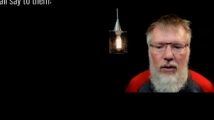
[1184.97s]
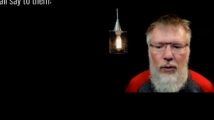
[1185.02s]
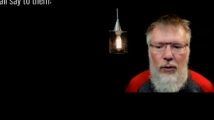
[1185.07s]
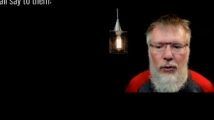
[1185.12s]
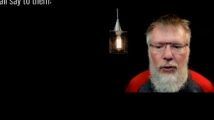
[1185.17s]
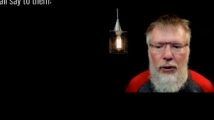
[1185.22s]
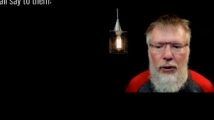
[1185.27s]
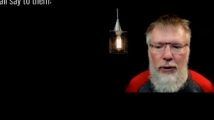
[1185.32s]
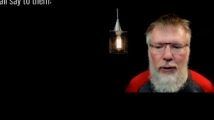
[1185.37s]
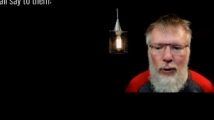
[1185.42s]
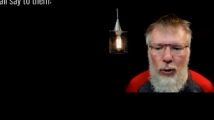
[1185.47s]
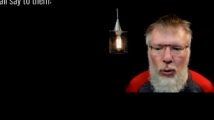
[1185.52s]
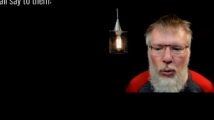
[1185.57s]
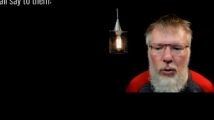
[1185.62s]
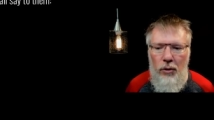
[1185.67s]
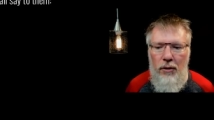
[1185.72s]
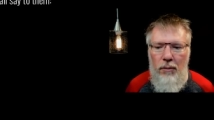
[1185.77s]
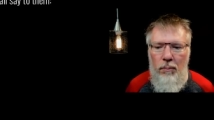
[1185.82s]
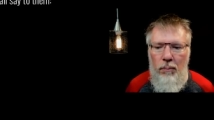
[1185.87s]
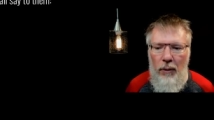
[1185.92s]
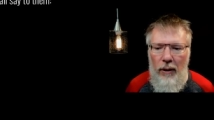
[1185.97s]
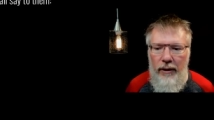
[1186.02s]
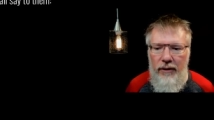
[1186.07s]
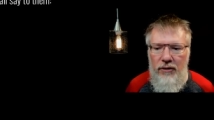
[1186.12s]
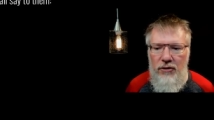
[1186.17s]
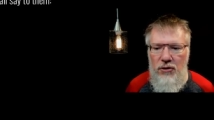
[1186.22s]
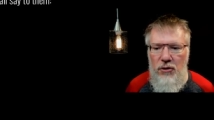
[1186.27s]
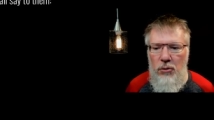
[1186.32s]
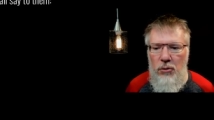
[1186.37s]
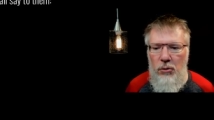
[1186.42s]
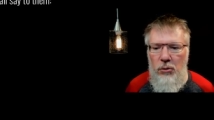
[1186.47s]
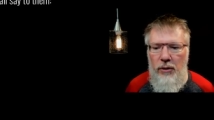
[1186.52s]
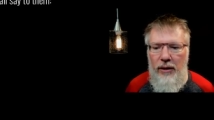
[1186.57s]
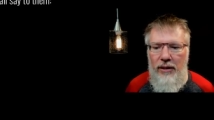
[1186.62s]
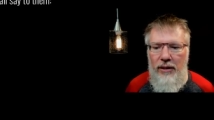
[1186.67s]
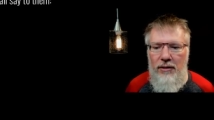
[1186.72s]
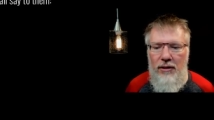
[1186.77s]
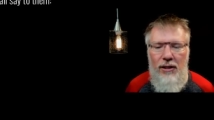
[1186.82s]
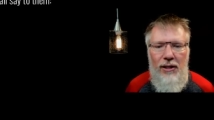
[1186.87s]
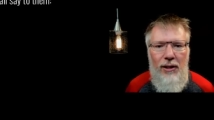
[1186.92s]
The Lord bless you
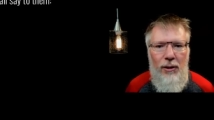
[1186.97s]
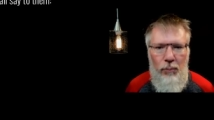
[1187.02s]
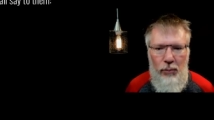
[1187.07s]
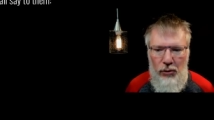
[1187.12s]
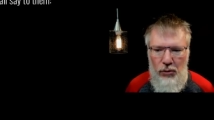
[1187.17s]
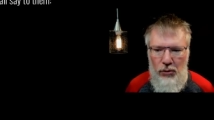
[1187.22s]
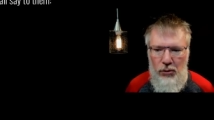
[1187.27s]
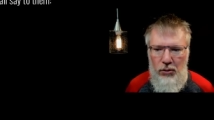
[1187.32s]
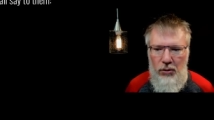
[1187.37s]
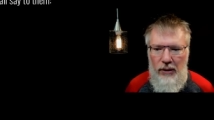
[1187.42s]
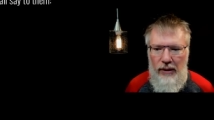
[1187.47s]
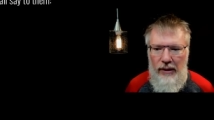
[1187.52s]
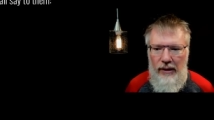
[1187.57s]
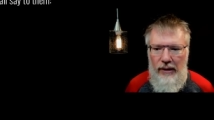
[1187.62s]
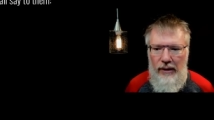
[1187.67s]
and keep you.